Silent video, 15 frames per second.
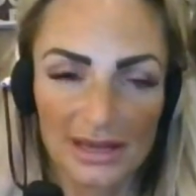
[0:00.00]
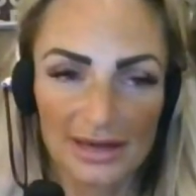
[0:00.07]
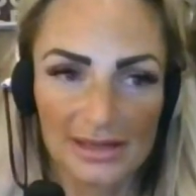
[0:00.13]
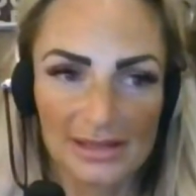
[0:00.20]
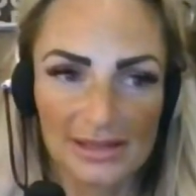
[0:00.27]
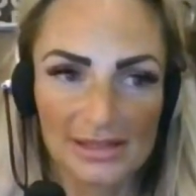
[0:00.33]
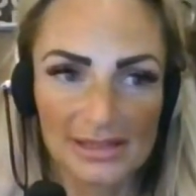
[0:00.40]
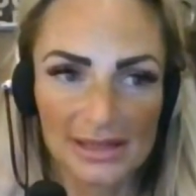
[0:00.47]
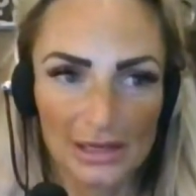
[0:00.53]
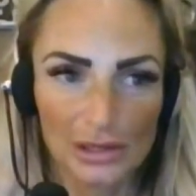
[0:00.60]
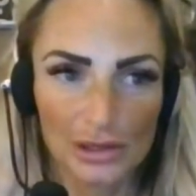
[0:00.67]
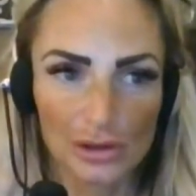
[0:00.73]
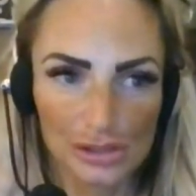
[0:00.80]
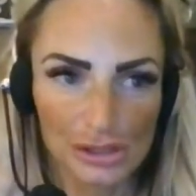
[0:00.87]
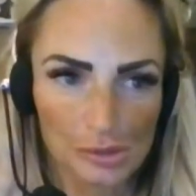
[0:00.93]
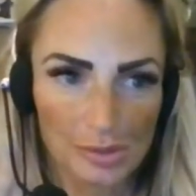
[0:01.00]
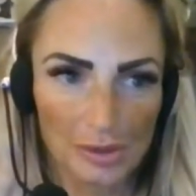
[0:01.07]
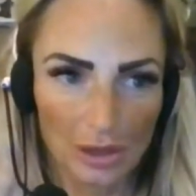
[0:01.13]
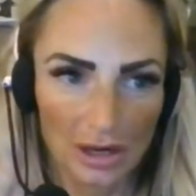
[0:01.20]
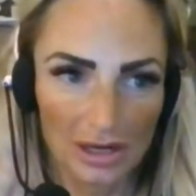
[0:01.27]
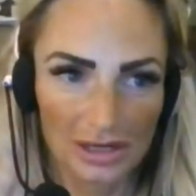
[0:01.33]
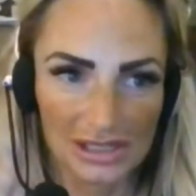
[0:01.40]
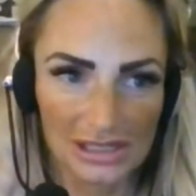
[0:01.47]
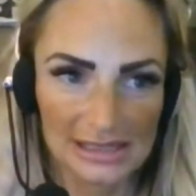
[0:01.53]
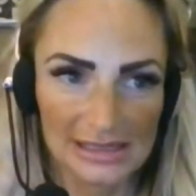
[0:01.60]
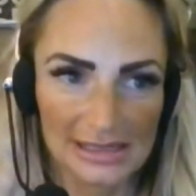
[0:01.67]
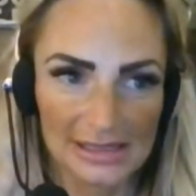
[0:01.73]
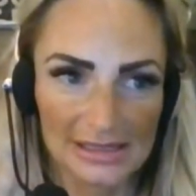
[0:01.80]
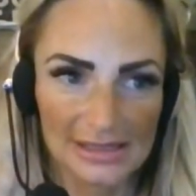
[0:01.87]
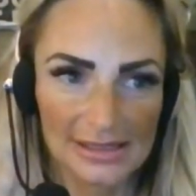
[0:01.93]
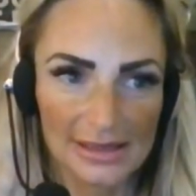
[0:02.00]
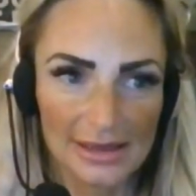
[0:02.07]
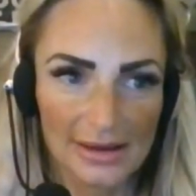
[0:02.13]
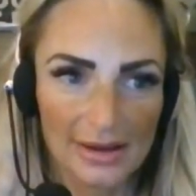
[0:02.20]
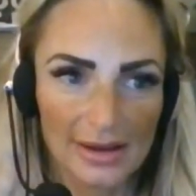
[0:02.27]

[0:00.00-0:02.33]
that is in your superconsciousness